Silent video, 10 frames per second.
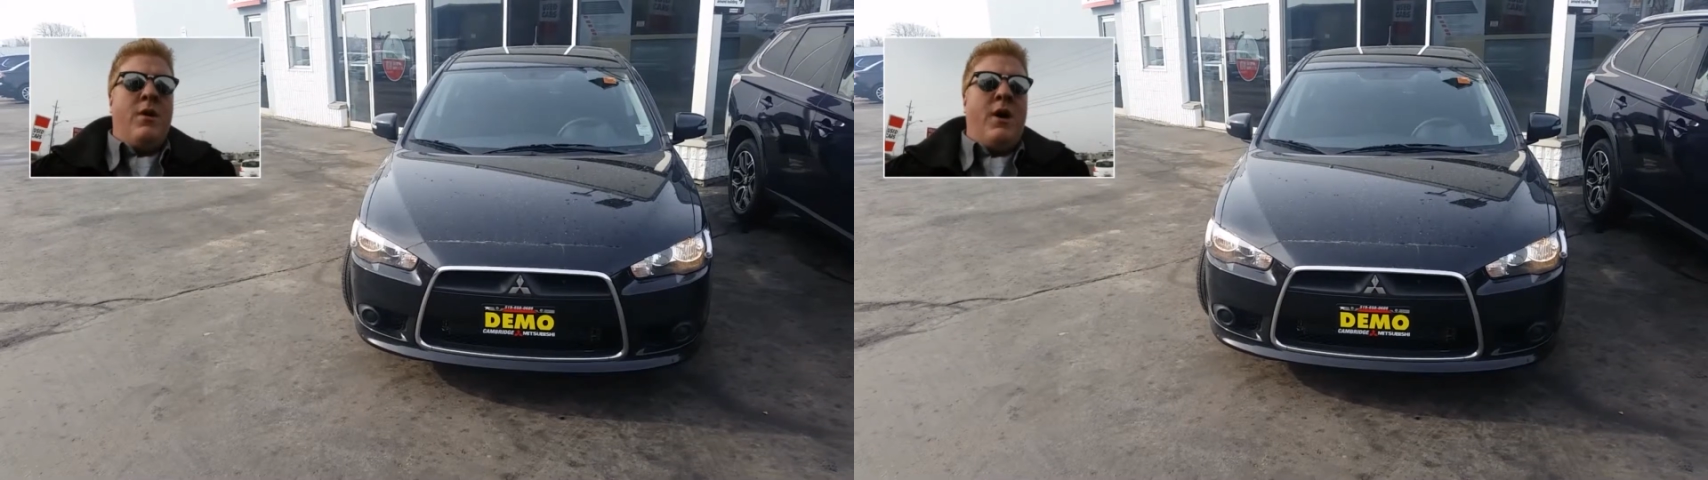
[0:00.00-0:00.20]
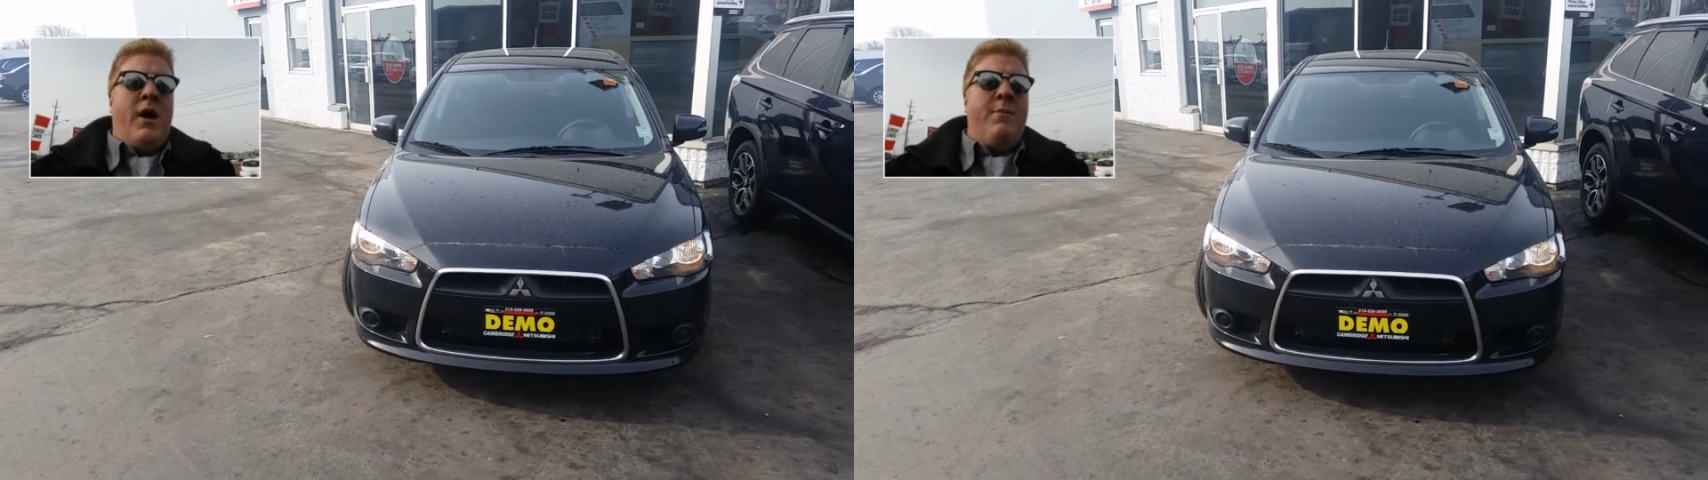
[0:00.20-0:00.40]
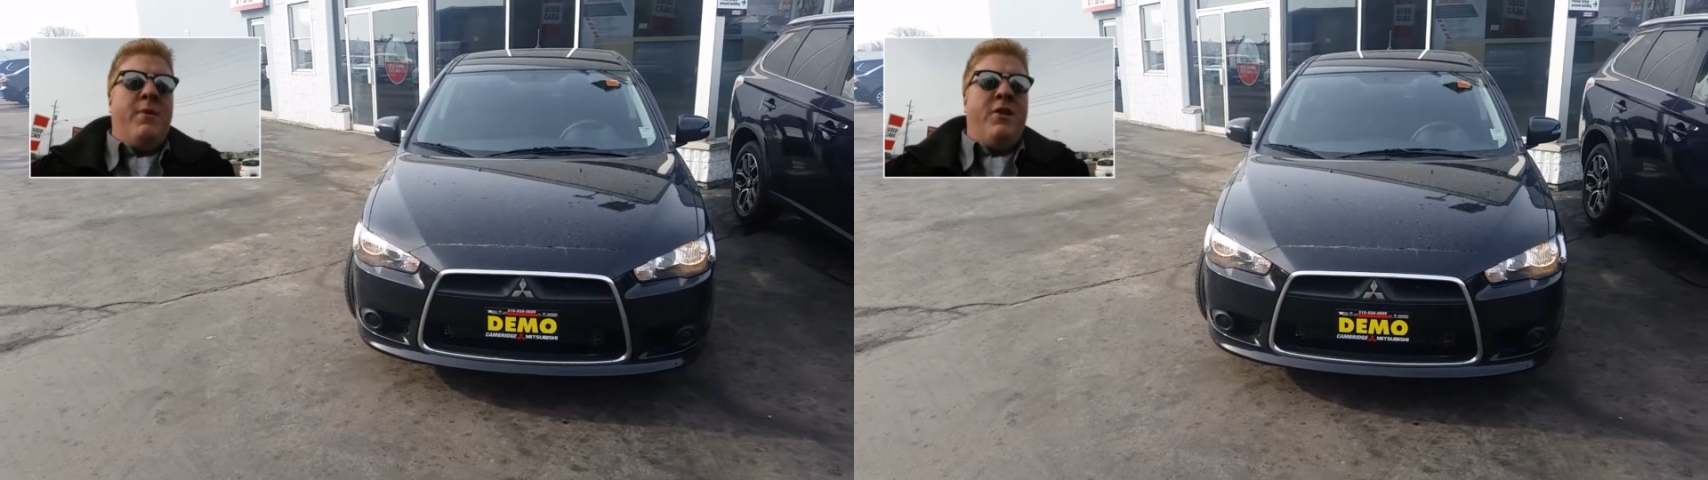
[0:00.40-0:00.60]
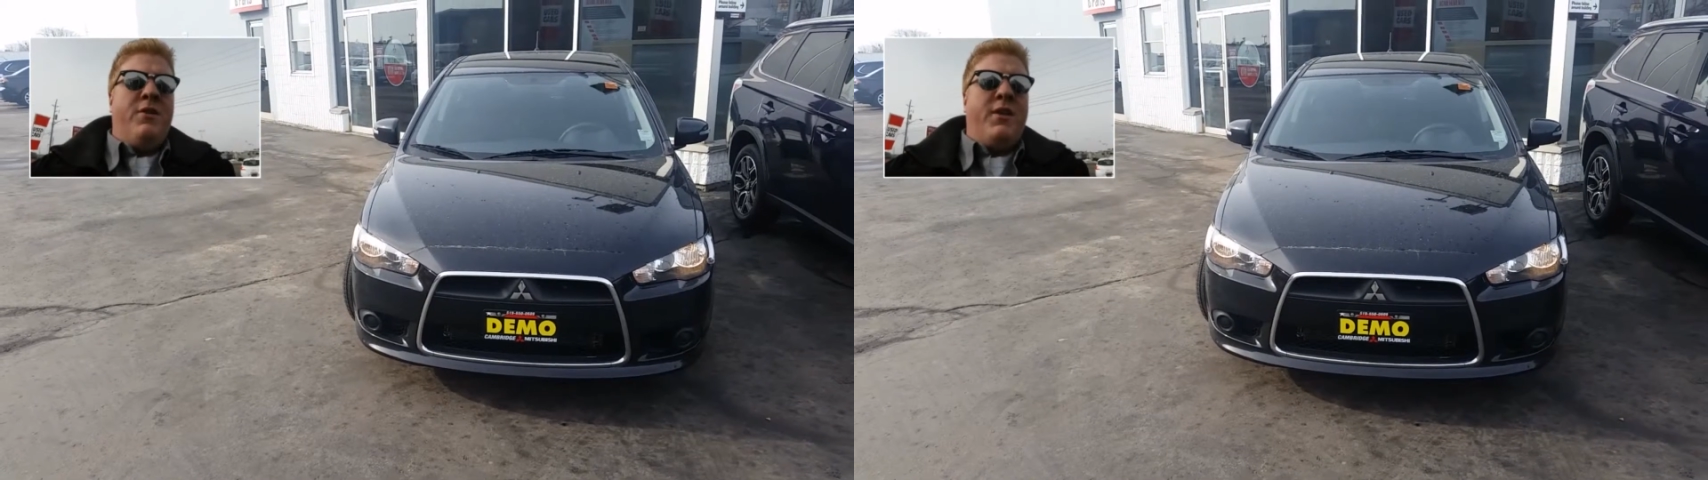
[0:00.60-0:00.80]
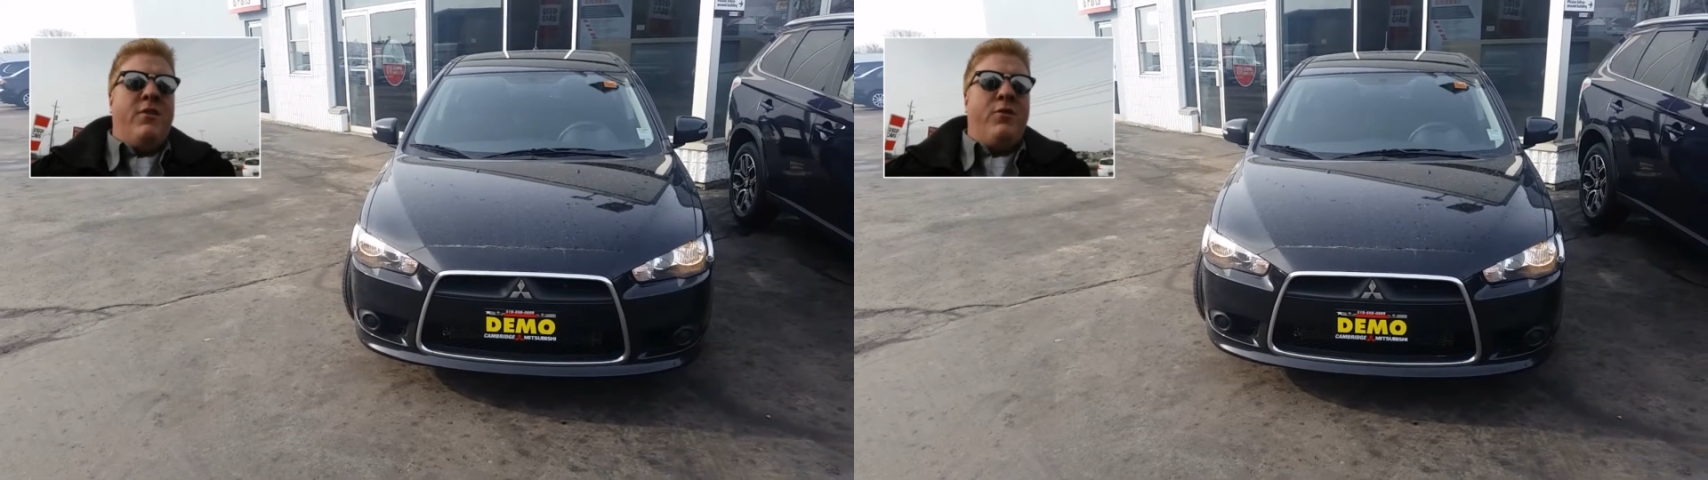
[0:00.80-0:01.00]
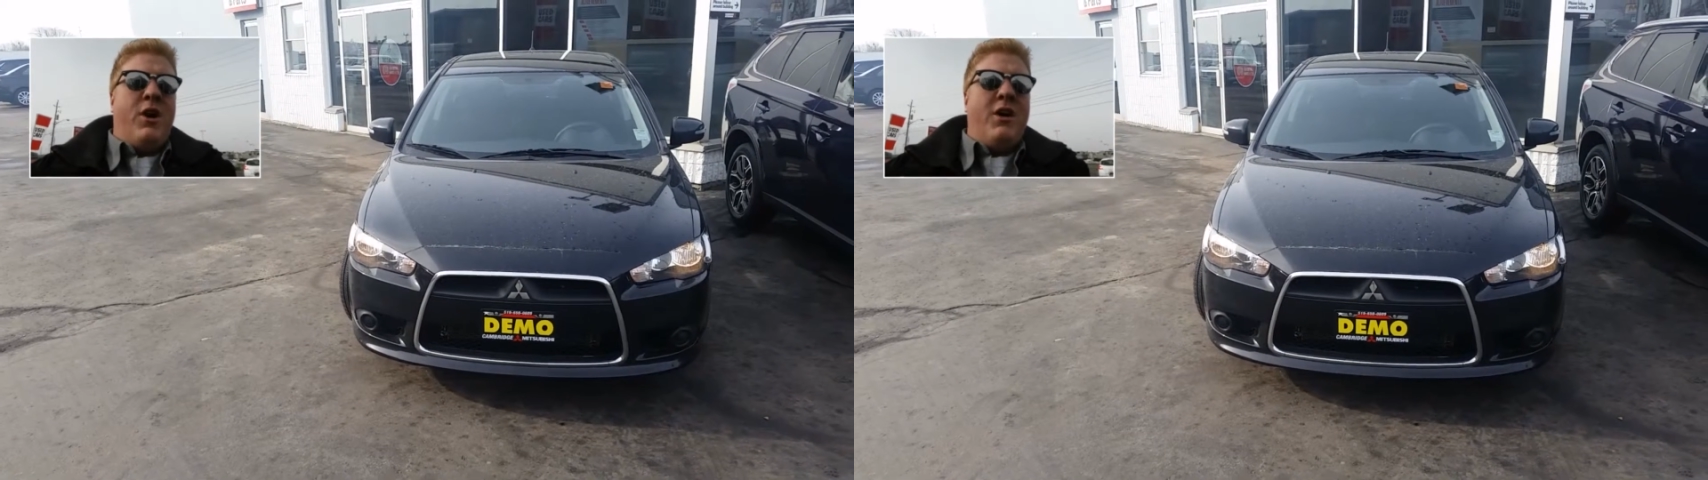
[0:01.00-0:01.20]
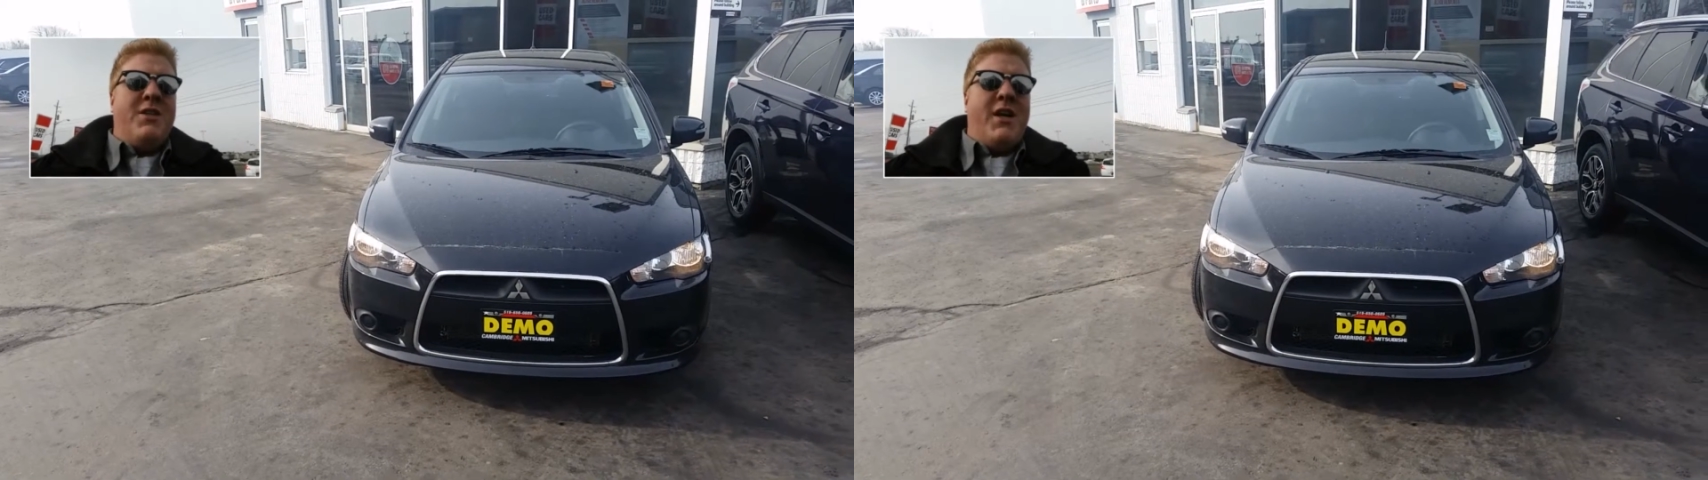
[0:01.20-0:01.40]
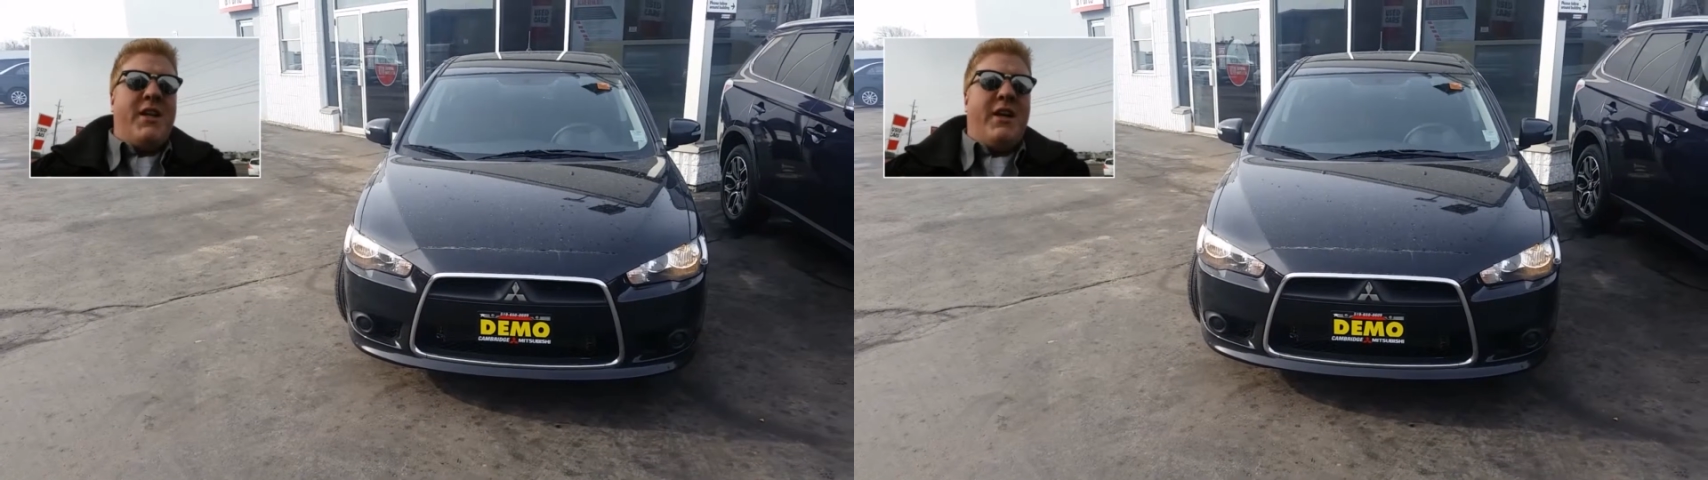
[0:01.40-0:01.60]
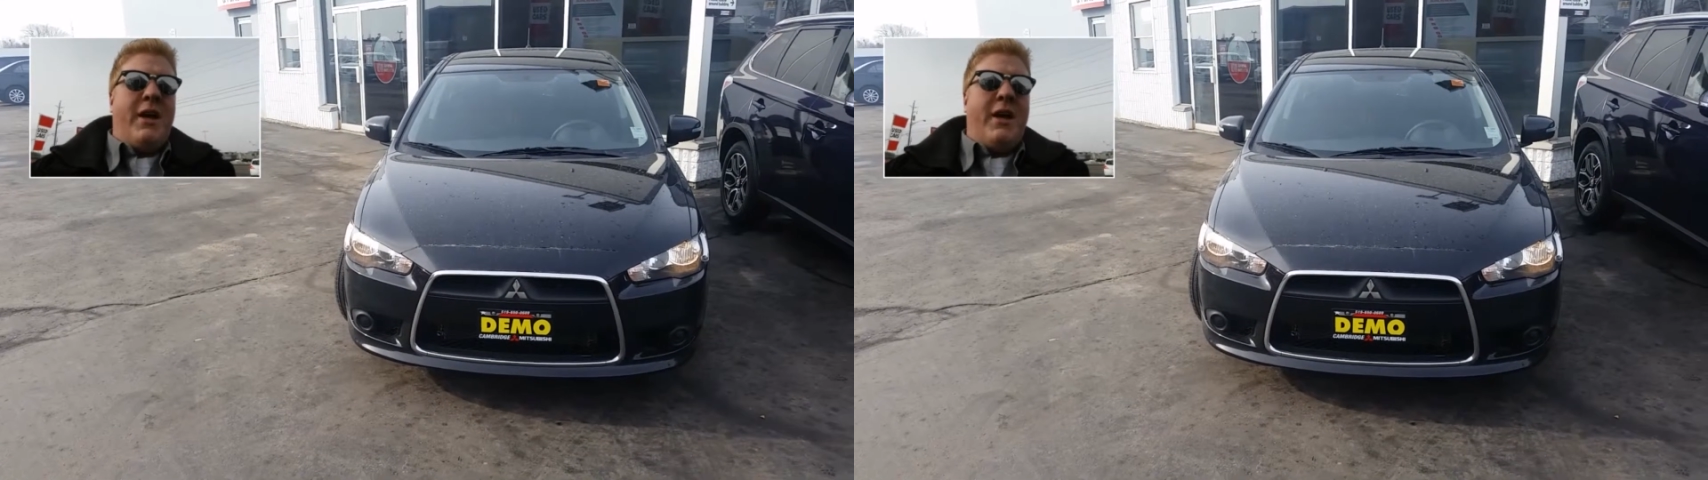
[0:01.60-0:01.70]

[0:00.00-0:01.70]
Hi, Peter. Thanks for contacting